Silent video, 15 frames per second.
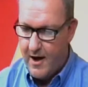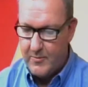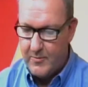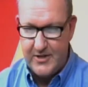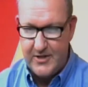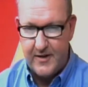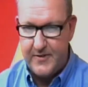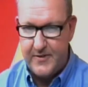
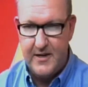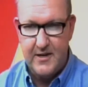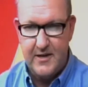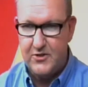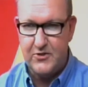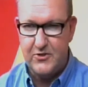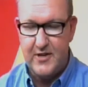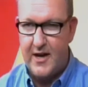Second thing
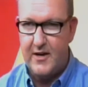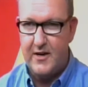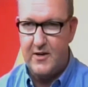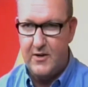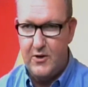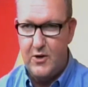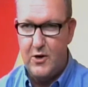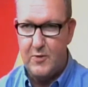is that
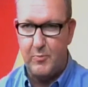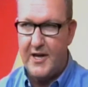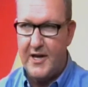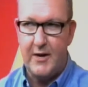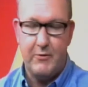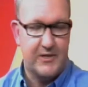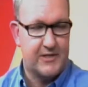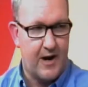you're
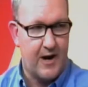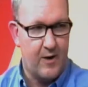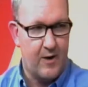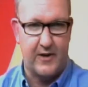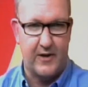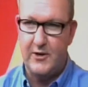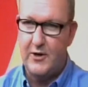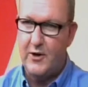planning
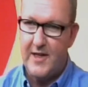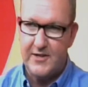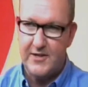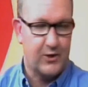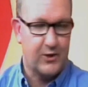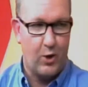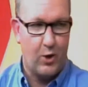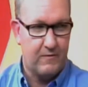retirement. You know, that's
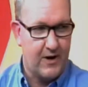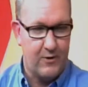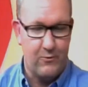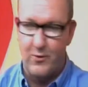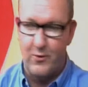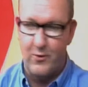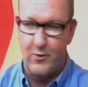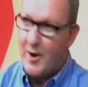the goal of
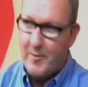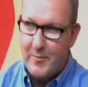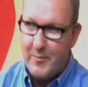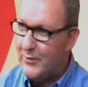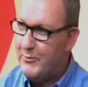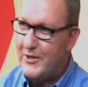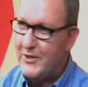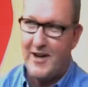everyone. You want to be able
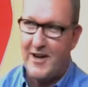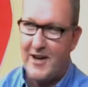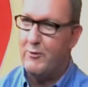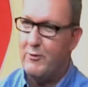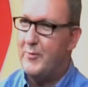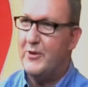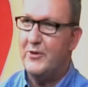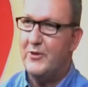to retire. You
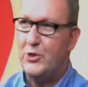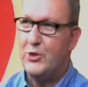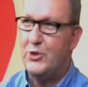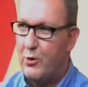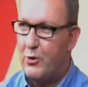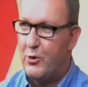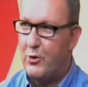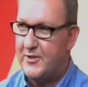want to be able to
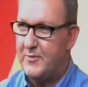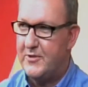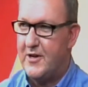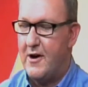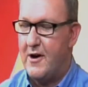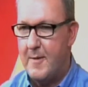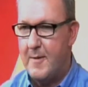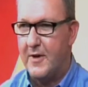enjoy some
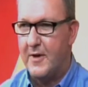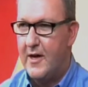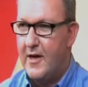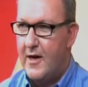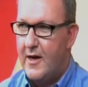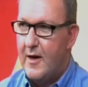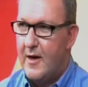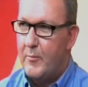time.
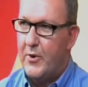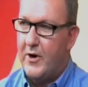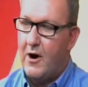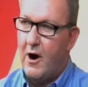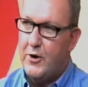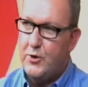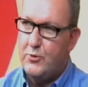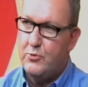But
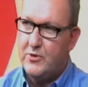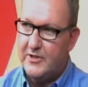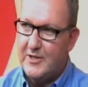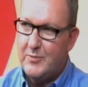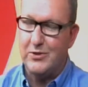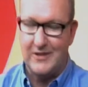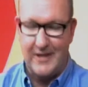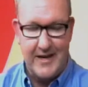are you really
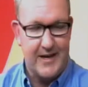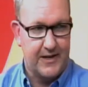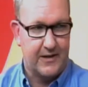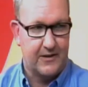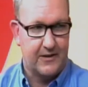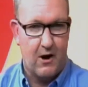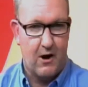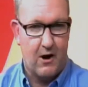
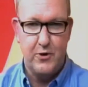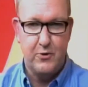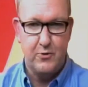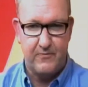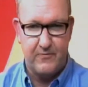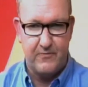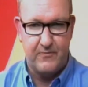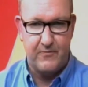planning? Are you
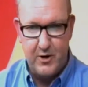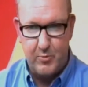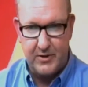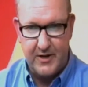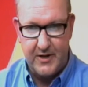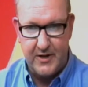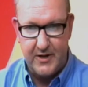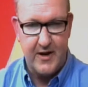
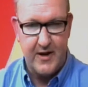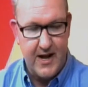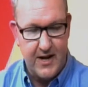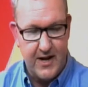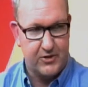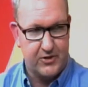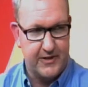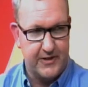planning
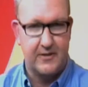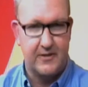financially